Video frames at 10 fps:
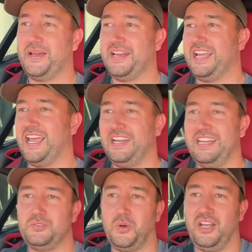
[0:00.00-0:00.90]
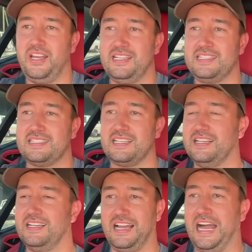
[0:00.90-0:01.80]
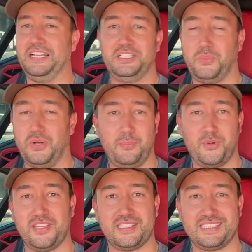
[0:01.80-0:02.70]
again, it is what it is. I just put up with it.